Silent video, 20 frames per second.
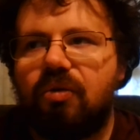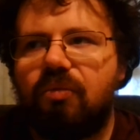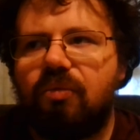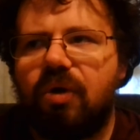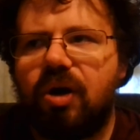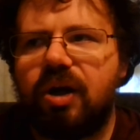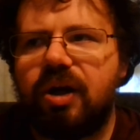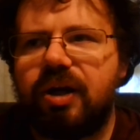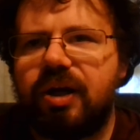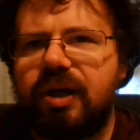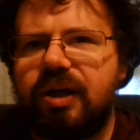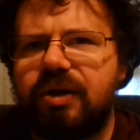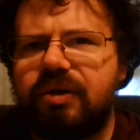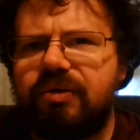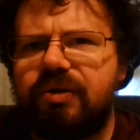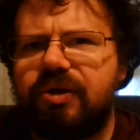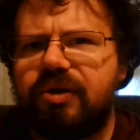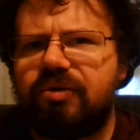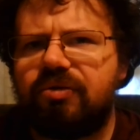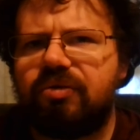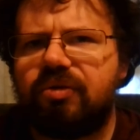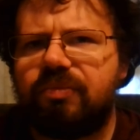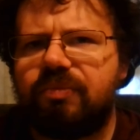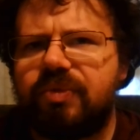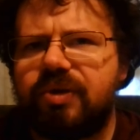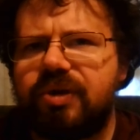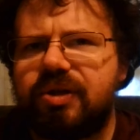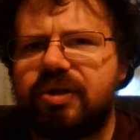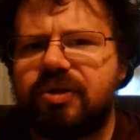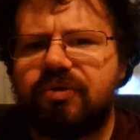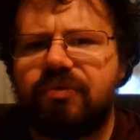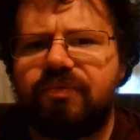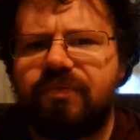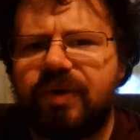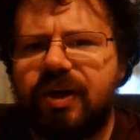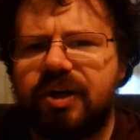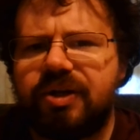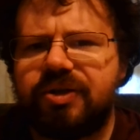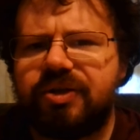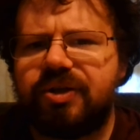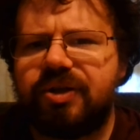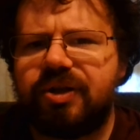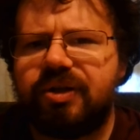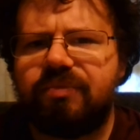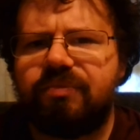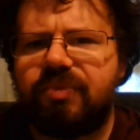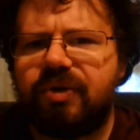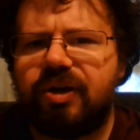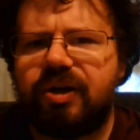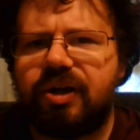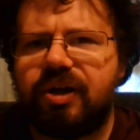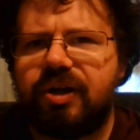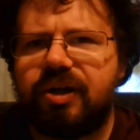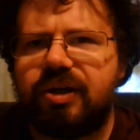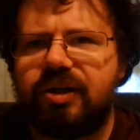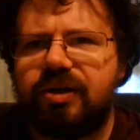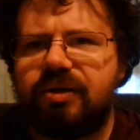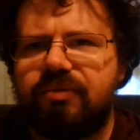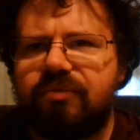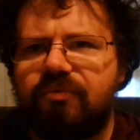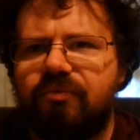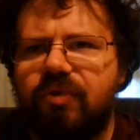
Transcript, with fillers: why Europe is so fascinated by